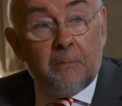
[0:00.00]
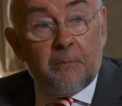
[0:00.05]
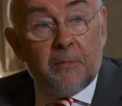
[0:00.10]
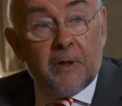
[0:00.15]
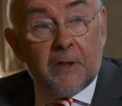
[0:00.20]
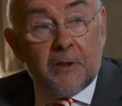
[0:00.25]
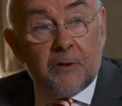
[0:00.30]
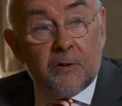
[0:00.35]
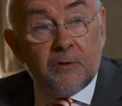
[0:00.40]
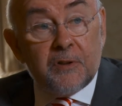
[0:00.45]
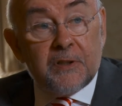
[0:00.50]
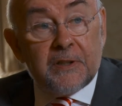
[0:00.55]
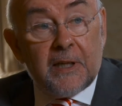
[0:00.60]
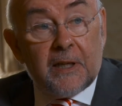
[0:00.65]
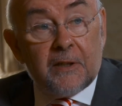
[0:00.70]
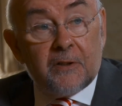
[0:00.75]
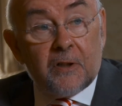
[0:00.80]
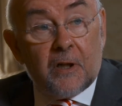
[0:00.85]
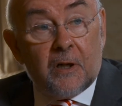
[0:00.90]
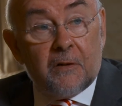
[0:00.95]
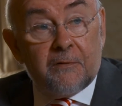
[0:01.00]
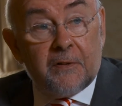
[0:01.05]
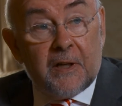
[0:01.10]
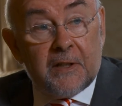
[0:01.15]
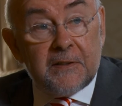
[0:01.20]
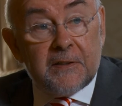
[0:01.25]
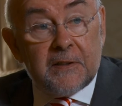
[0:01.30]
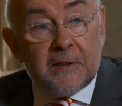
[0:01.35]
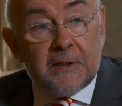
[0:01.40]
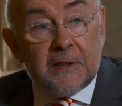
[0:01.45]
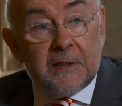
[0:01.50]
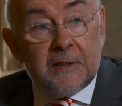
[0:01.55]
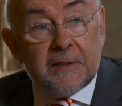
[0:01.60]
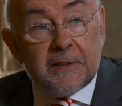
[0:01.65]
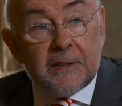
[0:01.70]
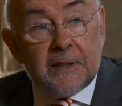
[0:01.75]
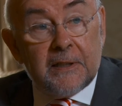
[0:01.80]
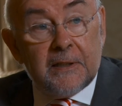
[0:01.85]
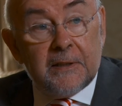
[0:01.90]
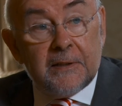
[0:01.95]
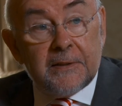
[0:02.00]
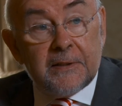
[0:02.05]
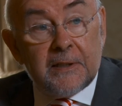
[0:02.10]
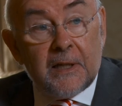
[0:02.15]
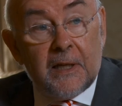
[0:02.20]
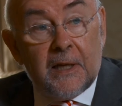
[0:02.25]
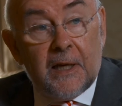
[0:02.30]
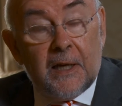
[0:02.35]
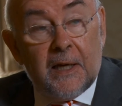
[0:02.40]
but a new set of ICT skills.